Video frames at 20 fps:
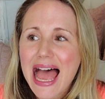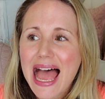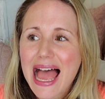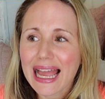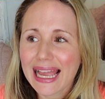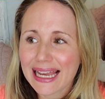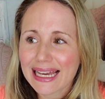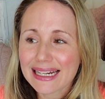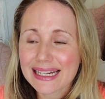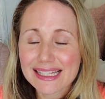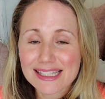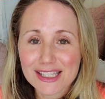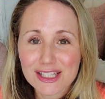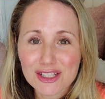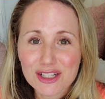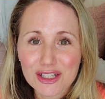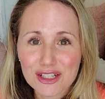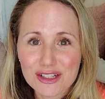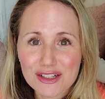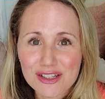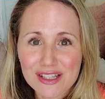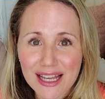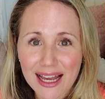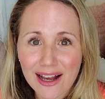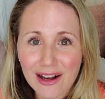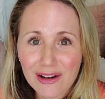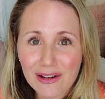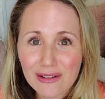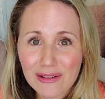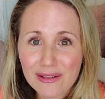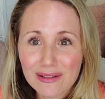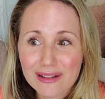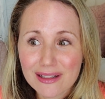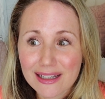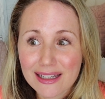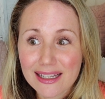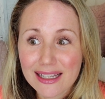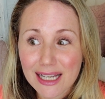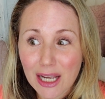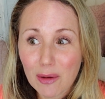And as it turns out,
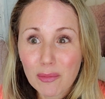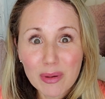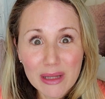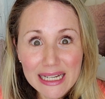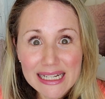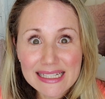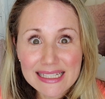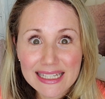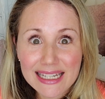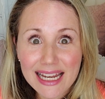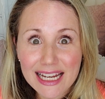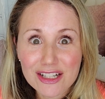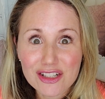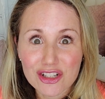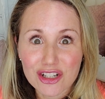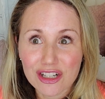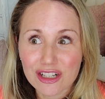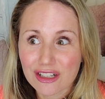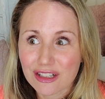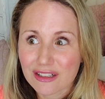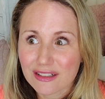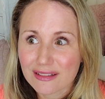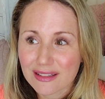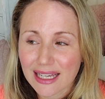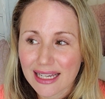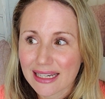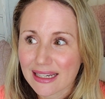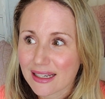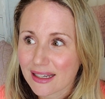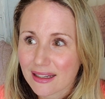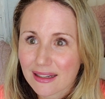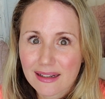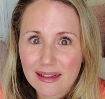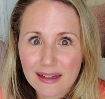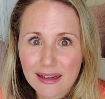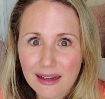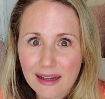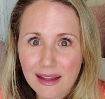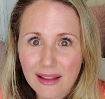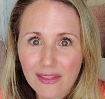complain to nature. Like,
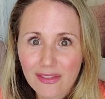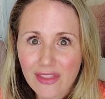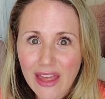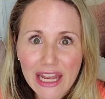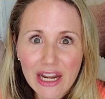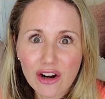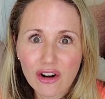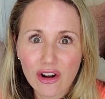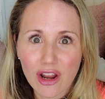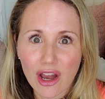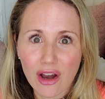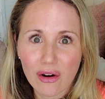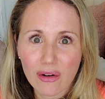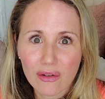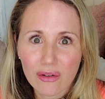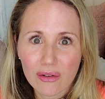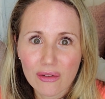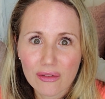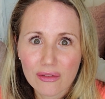they don't know.